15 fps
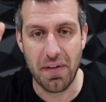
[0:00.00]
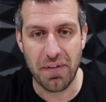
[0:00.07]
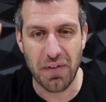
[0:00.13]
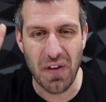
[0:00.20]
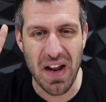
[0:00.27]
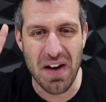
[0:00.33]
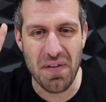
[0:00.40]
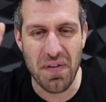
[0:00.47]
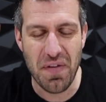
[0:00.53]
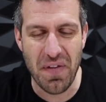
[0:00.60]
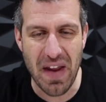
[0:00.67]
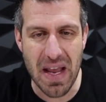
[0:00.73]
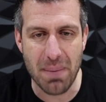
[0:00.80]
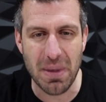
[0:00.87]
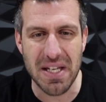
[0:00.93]
friend,
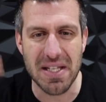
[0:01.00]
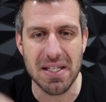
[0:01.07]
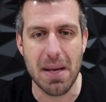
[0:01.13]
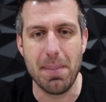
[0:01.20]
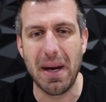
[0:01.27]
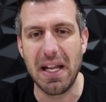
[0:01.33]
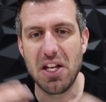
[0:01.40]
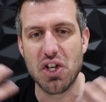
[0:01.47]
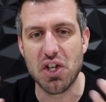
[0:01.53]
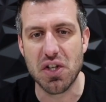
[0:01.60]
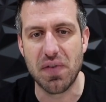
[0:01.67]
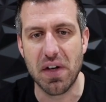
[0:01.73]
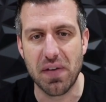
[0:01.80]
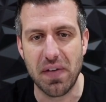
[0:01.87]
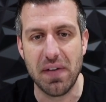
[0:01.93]
family, somebody in your
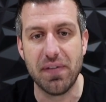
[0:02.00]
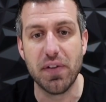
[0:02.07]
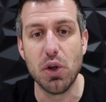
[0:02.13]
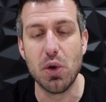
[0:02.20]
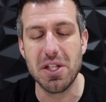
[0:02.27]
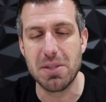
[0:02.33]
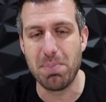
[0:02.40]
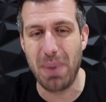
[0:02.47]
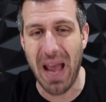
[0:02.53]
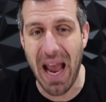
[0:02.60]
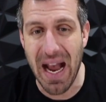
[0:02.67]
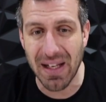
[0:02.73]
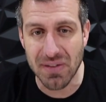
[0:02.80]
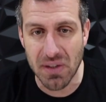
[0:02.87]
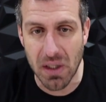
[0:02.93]
sphere of influence,
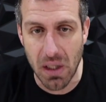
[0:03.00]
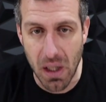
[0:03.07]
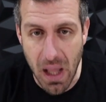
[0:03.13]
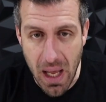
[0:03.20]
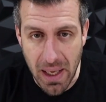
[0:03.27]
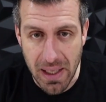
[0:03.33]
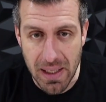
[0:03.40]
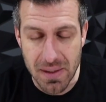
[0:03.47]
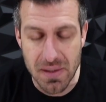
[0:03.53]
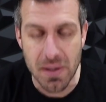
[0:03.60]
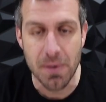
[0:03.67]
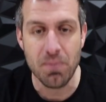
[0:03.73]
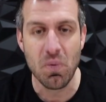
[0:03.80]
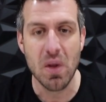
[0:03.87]
past client.